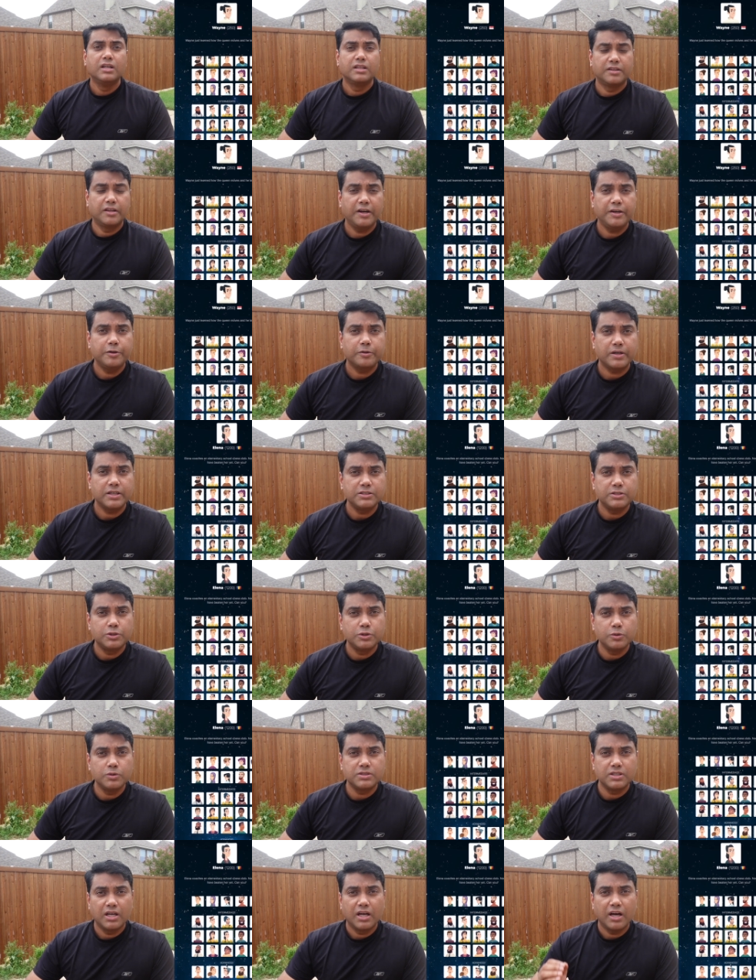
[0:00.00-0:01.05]
There you can
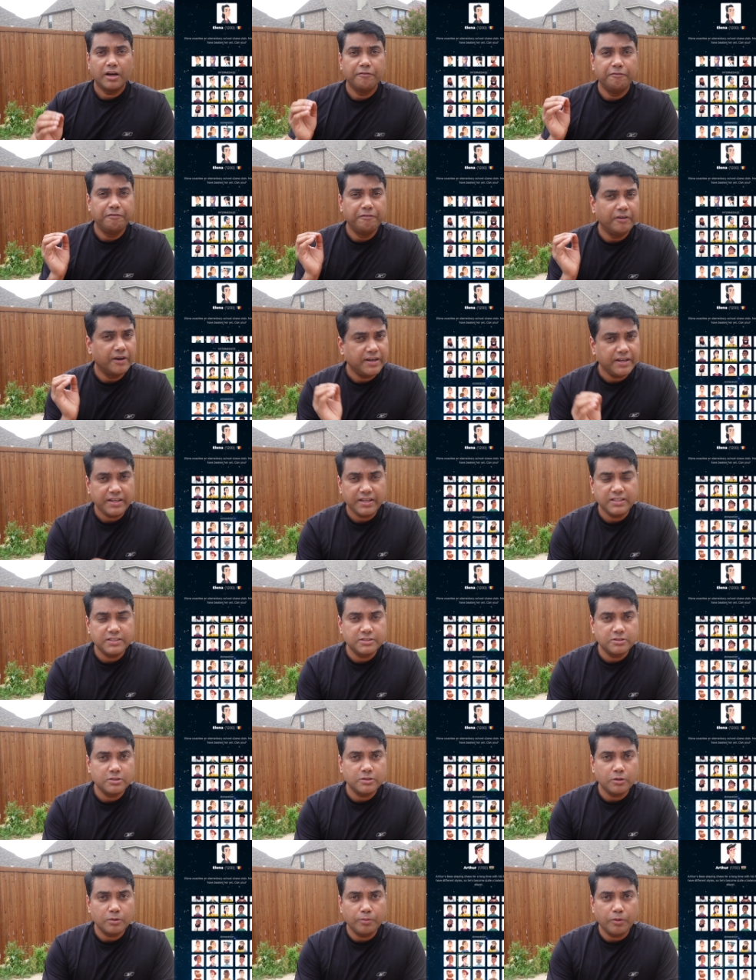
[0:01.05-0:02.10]
choose a very
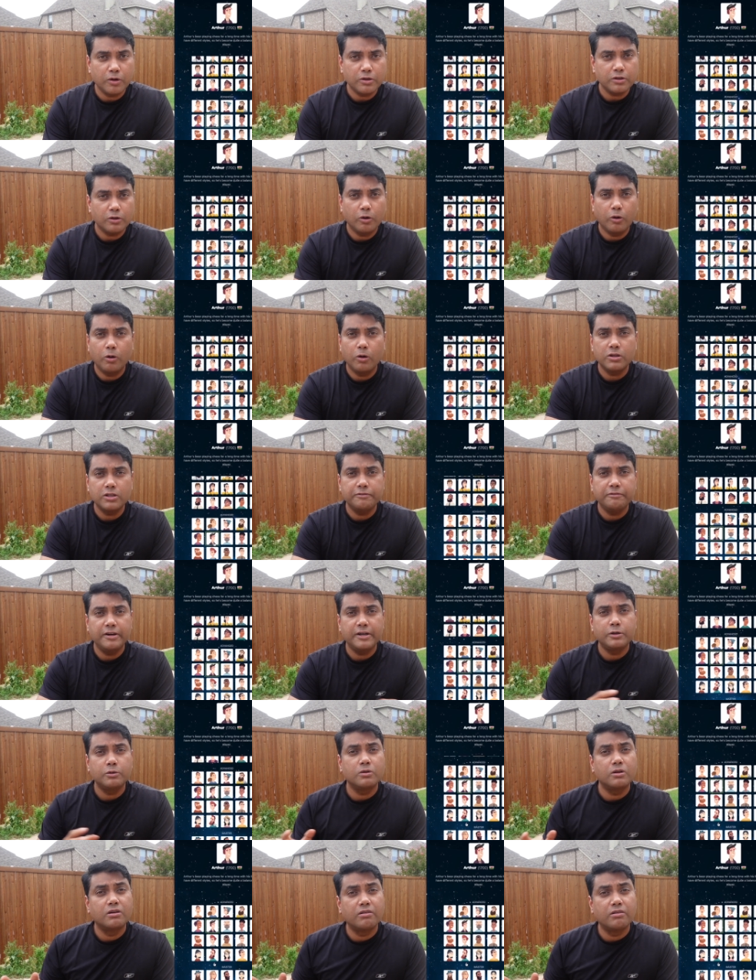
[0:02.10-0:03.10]
easy robot all the way to